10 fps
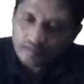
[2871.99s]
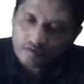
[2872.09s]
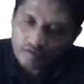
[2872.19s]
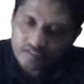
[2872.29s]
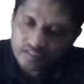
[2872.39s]

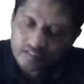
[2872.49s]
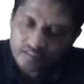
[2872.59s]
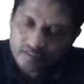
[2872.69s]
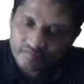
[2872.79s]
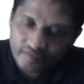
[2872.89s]
cos x is
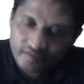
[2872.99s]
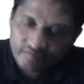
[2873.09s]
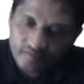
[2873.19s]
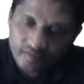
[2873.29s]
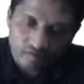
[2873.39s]

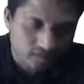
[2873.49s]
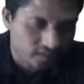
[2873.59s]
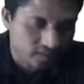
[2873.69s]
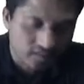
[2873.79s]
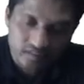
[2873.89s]
defined when cos
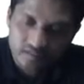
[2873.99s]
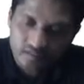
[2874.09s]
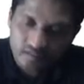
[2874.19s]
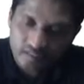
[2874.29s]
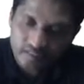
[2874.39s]
x is
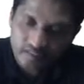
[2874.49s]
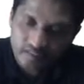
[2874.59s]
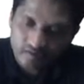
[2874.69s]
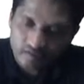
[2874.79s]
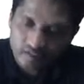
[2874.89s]
greater
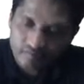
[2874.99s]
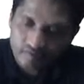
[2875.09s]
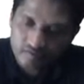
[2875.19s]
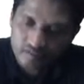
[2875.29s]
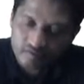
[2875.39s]
than or equal
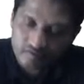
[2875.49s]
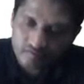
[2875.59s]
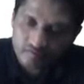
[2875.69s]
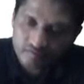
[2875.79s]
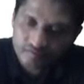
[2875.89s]
to 0.
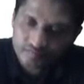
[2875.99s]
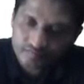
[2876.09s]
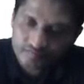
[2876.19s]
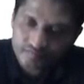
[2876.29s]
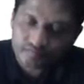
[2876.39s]

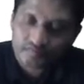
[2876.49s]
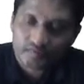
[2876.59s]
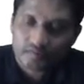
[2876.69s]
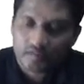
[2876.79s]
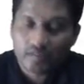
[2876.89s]

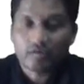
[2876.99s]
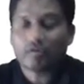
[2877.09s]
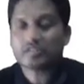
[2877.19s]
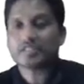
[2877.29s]
Cos